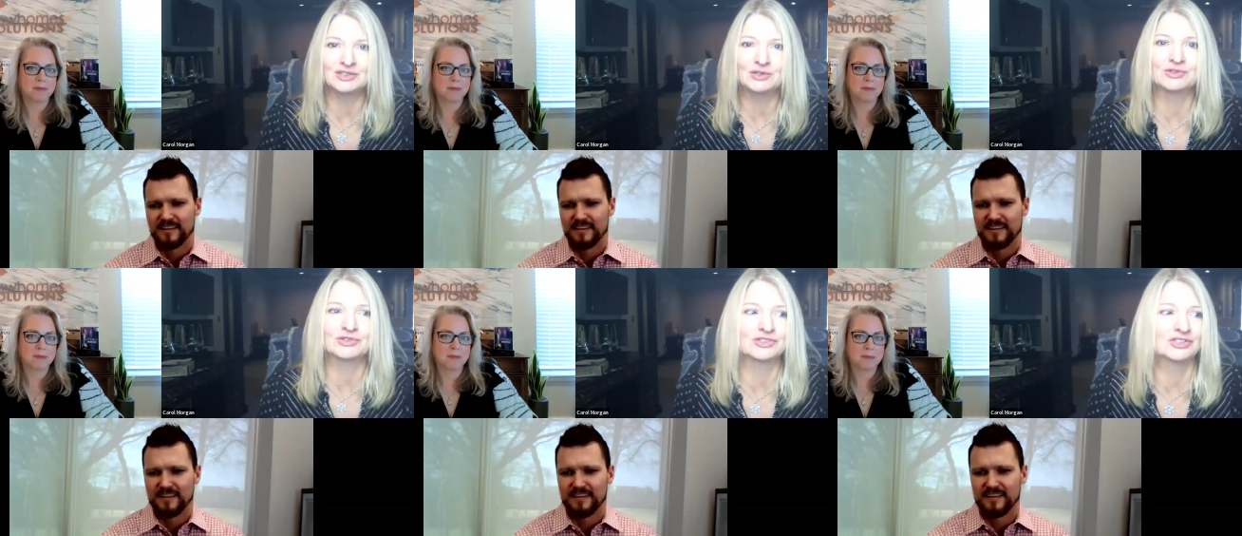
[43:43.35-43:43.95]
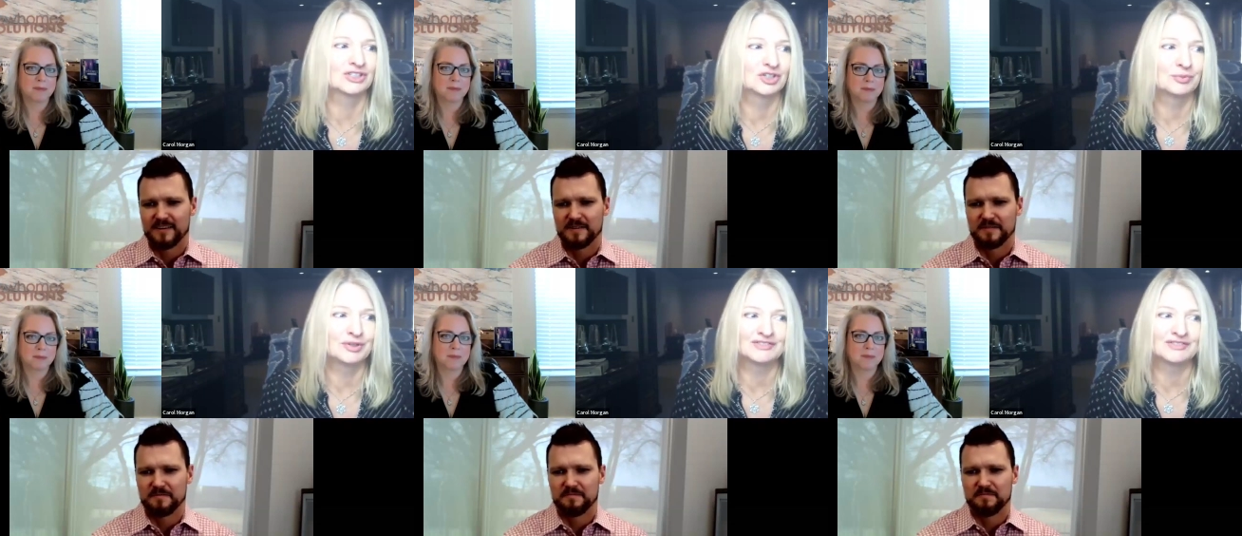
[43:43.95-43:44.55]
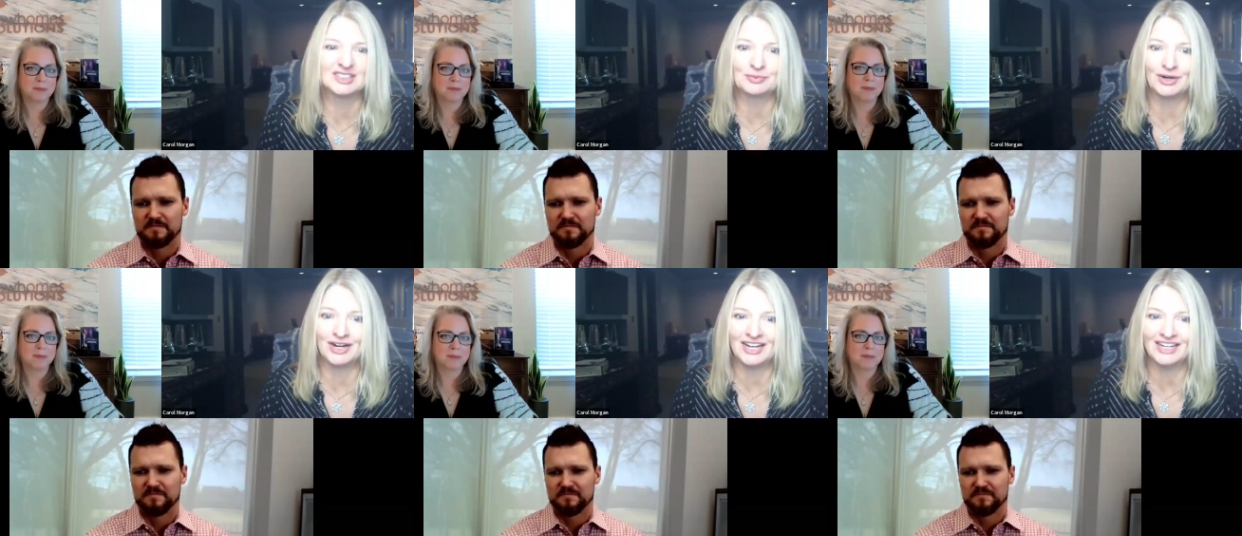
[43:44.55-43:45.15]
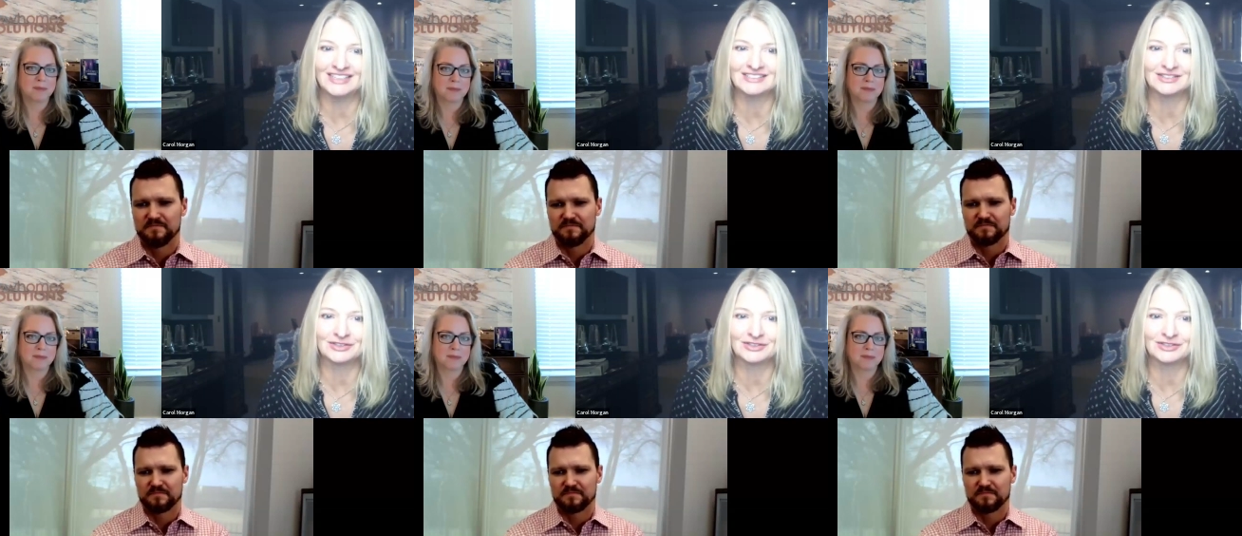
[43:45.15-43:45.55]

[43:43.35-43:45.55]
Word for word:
Speaker 1: do that are, you know, a little bit of a surprise